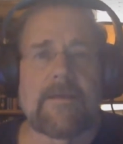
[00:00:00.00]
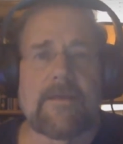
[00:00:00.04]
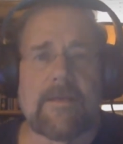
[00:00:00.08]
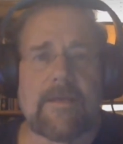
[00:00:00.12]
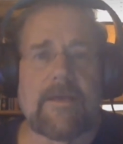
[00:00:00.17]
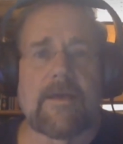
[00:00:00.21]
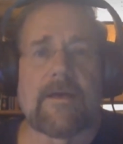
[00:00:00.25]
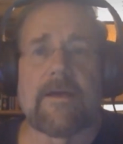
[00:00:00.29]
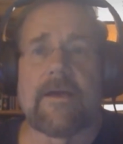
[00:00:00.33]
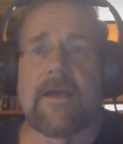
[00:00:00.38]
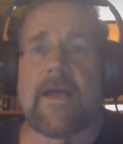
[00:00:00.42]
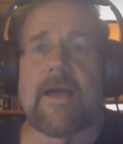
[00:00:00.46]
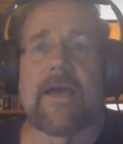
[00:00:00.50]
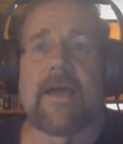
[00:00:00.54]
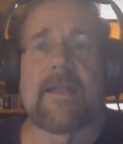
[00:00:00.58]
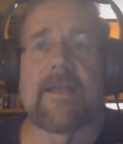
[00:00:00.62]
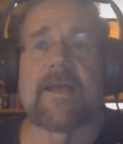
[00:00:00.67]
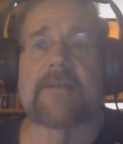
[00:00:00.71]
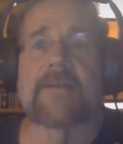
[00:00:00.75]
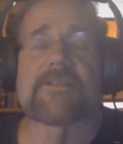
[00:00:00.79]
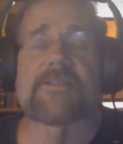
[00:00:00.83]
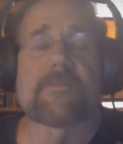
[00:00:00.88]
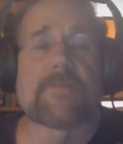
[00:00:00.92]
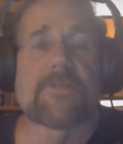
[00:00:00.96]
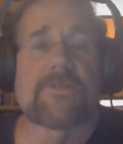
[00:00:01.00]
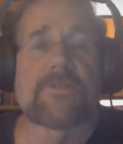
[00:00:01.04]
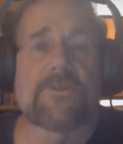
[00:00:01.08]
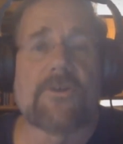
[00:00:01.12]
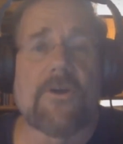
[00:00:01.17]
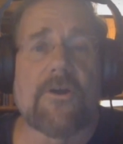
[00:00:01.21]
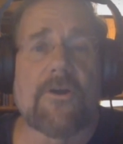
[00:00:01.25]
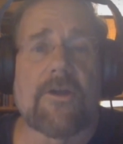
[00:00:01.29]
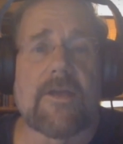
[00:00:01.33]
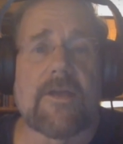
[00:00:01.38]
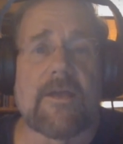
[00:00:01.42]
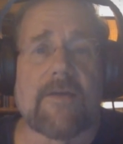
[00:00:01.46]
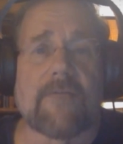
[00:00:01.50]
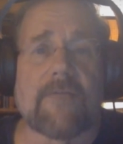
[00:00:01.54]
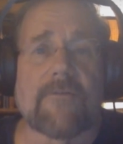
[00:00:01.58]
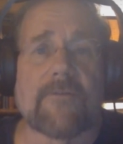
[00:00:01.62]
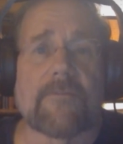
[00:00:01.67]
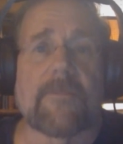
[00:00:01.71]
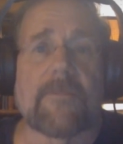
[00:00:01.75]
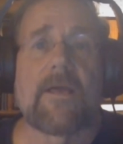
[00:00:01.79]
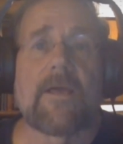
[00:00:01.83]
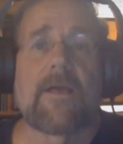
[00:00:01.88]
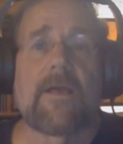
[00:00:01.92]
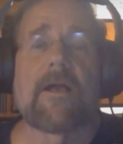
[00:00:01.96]
Yeah, and that's the majority of
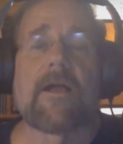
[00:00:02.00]
them.